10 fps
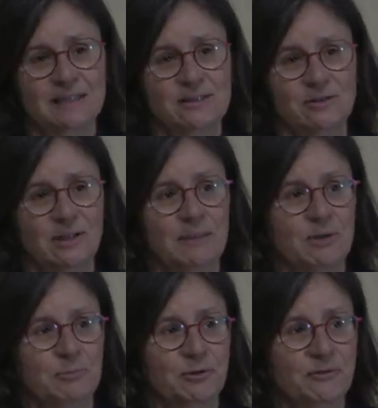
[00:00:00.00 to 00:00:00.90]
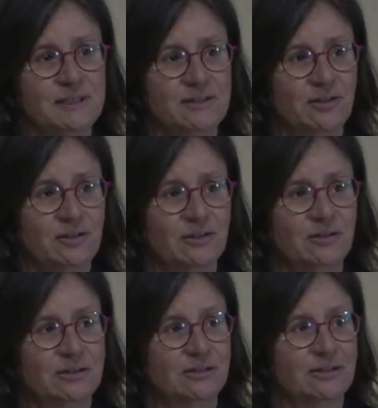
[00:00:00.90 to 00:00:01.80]
So I'm a
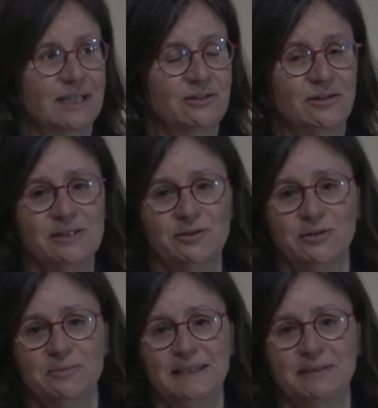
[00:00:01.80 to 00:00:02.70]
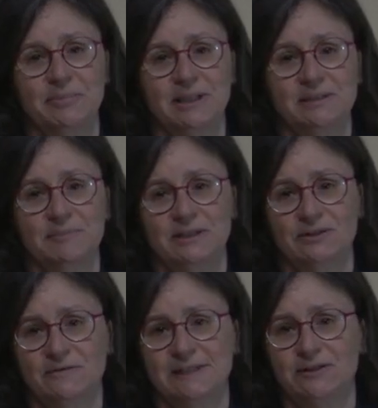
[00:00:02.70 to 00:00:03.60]
professor uh, at the astronomy
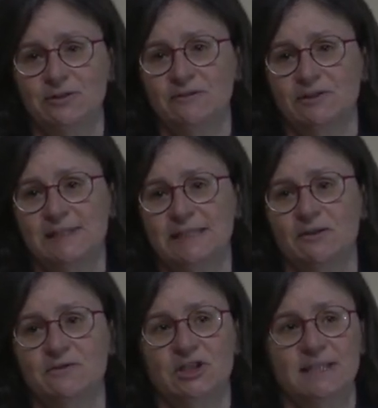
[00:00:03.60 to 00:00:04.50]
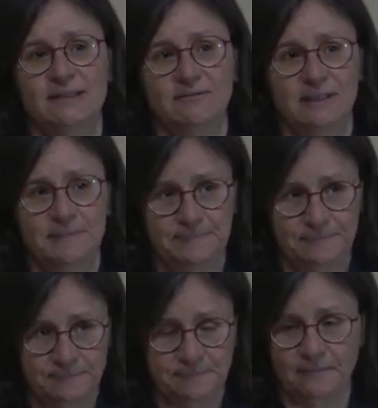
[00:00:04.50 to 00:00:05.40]
department of the University of Geneva
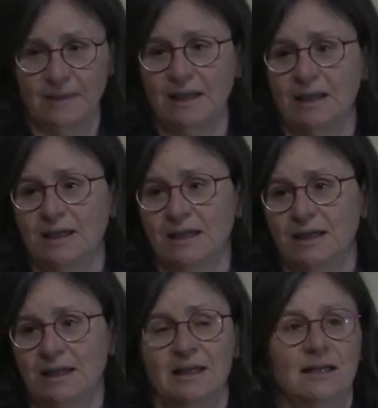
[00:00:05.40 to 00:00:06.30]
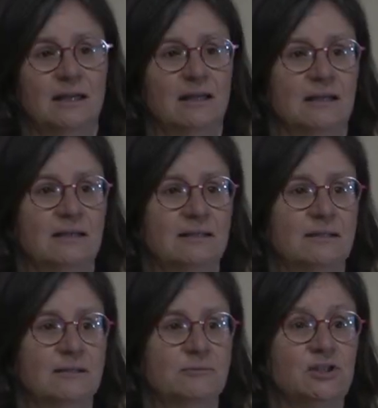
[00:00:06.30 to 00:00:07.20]

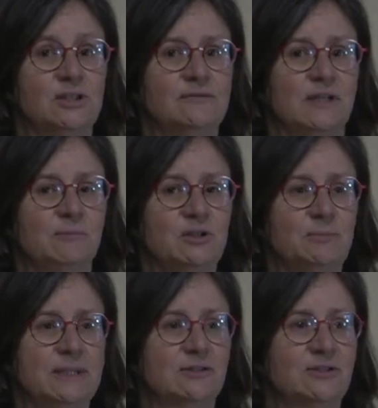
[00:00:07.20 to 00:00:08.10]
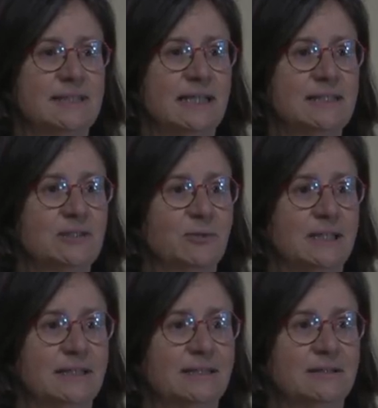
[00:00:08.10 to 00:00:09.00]
uh, which is famous because that's
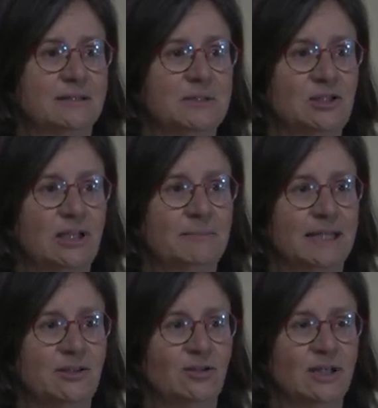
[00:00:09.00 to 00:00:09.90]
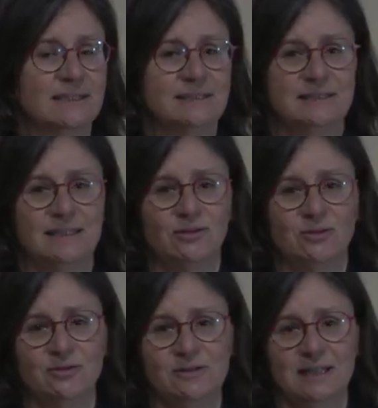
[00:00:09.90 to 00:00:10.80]
where uh, Michel Mayor and Didier
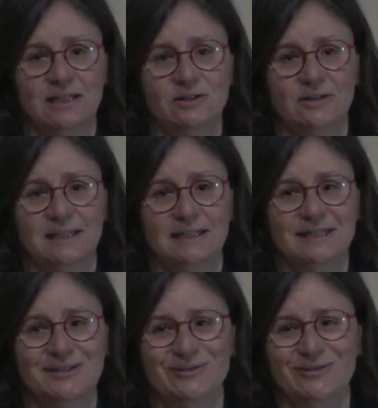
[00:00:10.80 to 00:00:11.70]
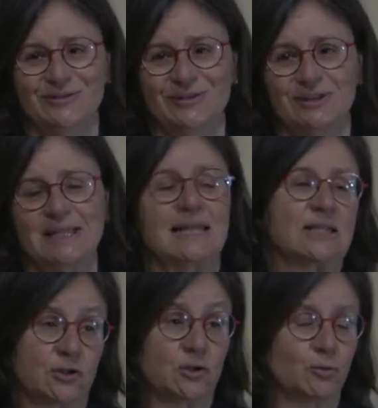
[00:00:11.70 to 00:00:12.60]
Queloz actually discovered,
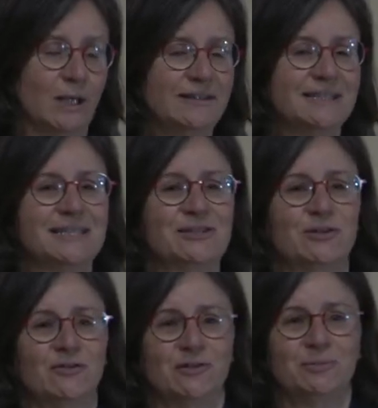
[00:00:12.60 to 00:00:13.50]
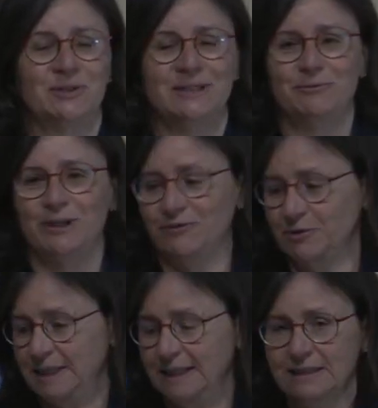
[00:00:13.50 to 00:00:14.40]
that's not where they discovered, but they were
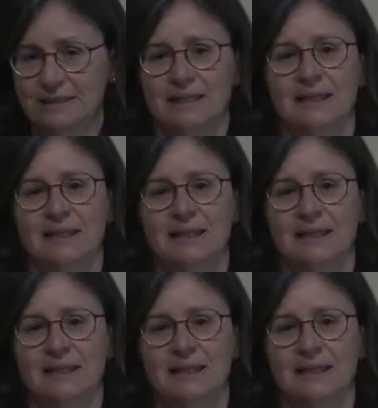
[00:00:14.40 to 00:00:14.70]
from here.